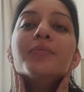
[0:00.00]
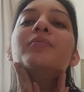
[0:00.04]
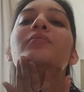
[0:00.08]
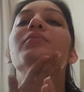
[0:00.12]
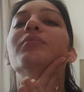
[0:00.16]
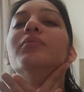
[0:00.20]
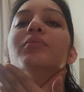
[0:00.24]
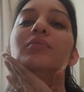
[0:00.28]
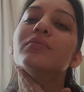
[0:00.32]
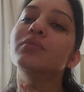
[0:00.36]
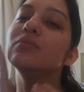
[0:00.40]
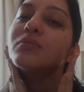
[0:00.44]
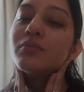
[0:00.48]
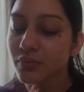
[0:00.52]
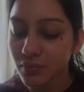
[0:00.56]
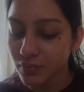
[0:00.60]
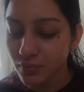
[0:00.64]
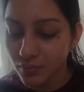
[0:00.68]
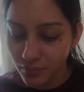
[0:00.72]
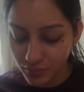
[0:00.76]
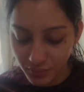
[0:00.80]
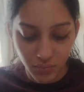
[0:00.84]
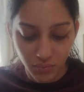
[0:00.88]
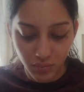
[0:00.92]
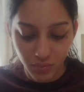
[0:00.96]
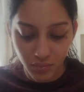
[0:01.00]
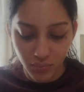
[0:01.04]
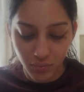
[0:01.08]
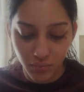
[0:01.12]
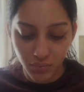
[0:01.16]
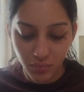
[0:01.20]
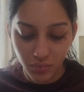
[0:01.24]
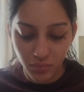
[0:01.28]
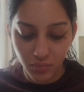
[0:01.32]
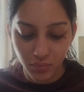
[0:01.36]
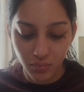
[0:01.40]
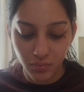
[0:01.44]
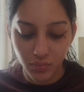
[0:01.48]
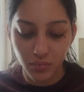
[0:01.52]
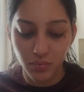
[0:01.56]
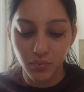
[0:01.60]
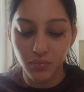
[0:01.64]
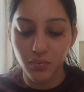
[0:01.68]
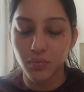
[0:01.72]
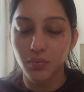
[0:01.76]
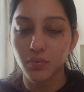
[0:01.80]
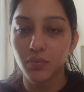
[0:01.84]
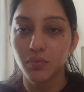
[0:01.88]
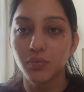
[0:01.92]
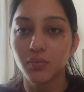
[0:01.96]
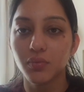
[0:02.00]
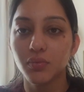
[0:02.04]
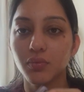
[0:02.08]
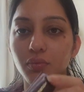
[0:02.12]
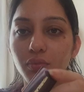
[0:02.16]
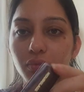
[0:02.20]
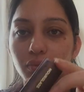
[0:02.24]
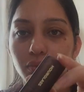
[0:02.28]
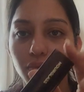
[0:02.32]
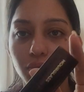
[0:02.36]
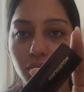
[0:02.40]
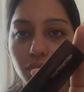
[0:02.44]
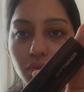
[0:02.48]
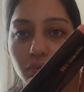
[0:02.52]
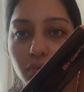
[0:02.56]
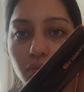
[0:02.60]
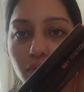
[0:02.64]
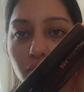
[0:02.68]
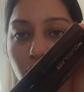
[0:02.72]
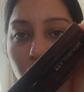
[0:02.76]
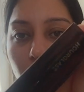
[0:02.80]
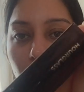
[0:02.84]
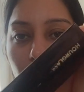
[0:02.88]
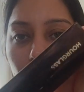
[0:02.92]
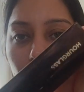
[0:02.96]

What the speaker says: moisturizes your skin.